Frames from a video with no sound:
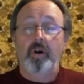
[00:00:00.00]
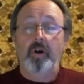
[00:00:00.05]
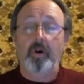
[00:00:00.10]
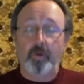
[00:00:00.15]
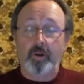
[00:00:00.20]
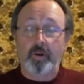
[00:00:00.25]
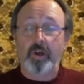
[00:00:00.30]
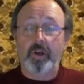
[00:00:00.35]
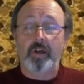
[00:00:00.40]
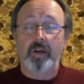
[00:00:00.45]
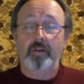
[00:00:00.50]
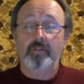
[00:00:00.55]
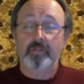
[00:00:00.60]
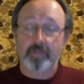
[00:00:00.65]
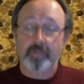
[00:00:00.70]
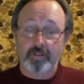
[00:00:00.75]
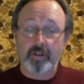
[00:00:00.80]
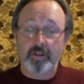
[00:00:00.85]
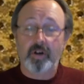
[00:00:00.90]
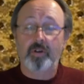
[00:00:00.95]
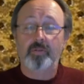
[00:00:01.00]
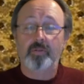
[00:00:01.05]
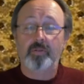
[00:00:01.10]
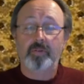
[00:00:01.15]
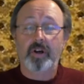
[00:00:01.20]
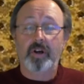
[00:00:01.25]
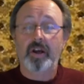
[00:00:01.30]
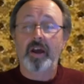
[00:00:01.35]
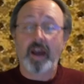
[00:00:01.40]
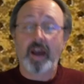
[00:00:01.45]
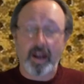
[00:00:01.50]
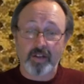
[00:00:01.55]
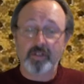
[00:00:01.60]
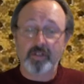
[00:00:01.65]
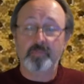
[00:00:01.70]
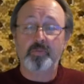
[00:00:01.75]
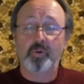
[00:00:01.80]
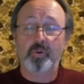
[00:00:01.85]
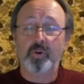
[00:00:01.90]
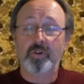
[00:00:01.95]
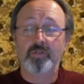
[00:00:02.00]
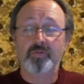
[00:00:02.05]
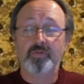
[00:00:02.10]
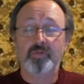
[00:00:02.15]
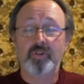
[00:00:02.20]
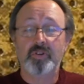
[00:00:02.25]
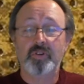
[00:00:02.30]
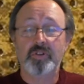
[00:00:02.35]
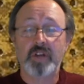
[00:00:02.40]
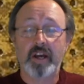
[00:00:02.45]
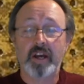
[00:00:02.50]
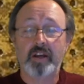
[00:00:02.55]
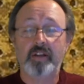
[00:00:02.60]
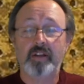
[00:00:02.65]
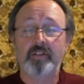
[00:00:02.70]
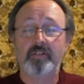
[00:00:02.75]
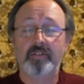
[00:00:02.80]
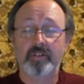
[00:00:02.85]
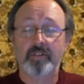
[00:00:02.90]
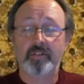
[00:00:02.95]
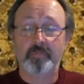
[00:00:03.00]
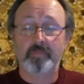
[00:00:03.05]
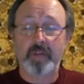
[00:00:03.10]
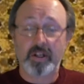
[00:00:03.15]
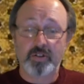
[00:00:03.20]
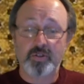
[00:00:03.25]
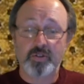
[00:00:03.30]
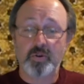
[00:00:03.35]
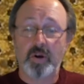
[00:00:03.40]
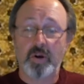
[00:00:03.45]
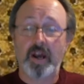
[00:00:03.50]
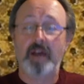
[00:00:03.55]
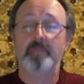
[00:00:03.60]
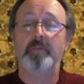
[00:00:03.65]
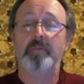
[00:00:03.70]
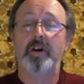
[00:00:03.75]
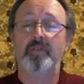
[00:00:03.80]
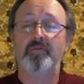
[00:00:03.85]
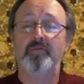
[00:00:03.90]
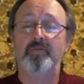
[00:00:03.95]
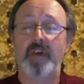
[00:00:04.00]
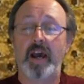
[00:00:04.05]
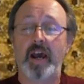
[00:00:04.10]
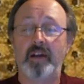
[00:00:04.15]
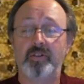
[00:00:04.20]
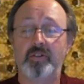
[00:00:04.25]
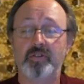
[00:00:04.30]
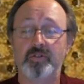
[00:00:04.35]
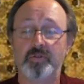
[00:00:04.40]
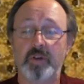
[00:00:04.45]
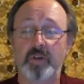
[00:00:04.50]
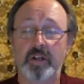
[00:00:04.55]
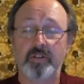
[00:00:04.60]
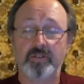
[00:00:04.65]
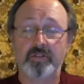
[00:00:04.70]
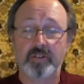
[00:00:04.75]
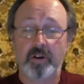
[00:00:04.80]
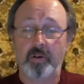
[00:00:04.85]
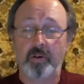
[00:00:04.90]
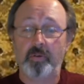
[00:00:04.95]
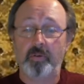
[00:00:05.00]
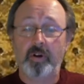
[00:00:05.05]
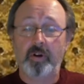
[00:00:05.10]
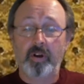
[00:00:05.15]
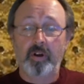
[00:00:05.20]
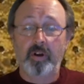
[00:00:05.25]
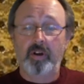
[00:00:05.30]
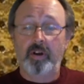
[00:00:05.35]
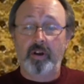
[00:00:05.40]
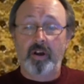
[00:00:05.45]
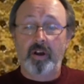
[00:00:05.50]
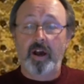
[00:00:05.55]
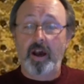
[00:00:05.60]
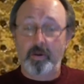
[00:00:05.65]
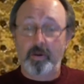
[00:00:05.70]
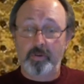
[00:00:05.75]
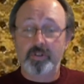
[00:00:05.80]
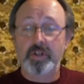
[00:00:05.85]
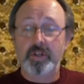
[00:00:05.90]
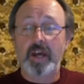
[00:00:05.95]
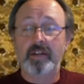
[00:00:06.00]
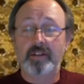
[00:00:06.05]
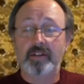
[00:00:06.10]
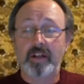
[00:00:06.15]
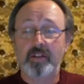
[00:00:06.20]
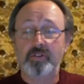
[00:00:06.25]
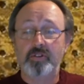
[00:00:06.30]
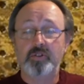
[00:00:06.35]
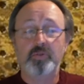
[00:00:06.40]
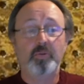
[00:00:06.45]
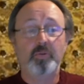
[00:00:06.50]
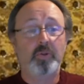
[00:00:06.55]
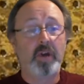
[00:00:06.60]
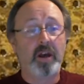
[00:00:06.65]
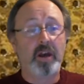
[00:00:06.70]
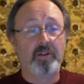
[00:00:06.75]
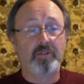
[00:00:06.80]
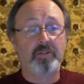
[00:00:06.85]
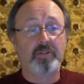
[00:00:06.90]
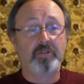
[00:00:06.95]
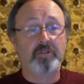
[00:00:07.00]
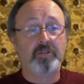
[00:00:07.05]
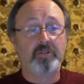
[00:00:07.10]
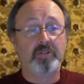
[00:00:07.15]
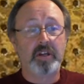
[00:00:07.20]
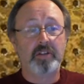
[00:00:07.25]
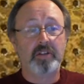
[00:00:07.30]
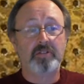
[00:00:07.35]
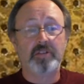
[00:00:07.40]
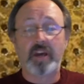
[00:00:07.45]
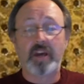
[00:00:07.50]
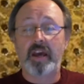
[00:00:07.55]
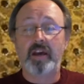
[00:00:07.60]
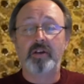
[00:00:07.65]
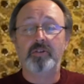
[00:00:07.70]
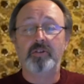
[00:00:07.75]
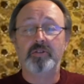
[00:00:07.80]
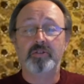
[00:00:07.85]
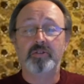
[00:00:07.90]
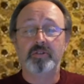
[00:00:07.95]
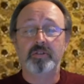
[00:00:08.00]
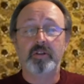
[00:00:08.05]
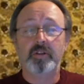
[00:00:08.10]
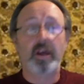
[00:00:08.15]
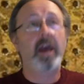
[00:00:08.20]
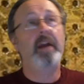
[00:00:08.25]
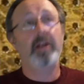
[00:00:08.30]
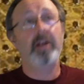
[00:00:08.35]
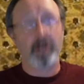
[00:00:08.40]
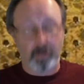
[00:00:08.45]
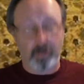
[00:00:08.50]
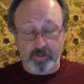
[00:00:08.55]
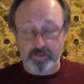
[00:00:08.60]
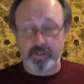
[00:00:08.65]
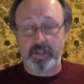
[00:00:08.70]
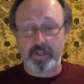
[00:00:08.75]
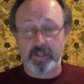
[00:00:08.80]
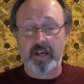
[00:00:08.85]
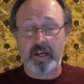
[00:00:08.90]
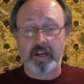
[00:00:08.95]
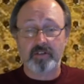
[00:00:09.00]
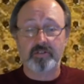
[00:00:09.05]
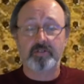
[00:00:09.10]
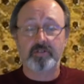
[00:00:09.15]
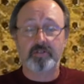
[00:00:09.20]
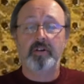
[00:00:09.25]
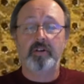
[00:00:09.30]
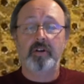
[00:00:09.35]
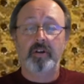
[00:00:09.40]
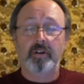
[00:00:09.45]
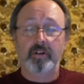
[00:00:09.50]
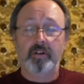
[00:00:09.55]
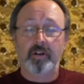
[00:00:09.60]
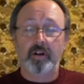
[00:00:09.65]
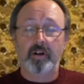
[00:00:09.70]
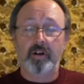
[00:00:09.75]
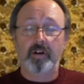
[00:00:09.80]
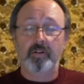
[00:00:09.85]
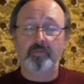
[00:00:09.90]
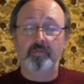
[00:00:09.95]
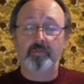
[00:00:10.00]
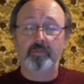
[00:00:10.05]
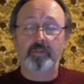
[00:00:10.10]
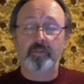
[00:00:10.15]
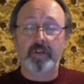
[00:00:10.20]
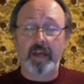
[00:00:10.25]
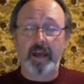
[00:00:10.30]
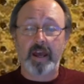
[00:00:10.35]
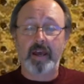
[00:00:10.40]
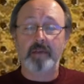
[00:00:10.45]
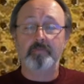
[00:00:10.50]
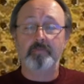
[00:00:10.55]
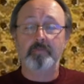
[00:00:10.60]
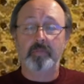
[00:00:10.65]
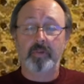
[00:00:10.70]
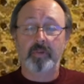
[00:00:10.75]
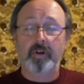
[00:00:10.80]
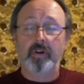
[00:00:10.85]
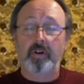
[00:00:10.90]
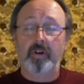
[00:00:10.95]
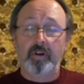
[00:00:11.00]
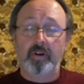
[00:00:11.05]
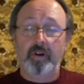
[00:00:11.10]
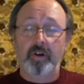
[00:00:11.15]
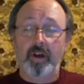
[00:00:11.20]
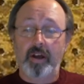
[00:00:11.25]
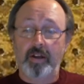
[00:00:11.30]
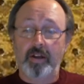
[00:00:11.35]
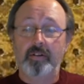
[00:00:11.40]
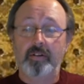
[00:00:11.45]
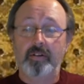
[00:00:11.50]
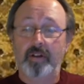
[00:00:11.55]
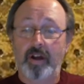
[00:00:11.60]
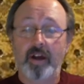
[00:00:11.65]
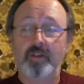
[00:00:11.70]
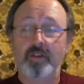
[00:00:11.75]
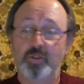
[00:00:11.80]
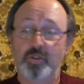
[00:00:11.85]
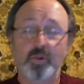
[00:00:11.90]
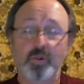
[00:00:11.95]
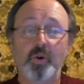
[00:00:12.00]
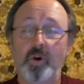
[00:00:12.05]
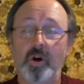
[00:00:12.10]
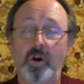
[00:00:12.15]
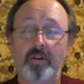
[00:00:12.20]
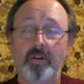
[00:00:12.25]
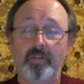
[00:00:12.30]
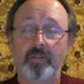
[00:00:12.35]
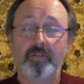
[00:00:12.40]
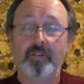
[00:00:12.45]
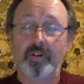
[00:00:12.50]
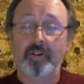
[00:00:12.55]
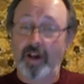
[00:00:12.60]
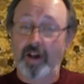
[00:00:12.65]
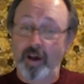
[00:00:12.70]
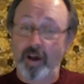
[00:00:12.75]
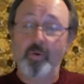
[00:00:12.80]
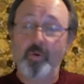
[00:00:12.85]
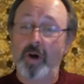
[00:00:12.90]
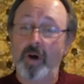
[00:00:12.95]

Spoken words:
Okay, so had to pause for a second to make sure I had my facts straight. So I was at that 2006 NLCS game, and I saw, I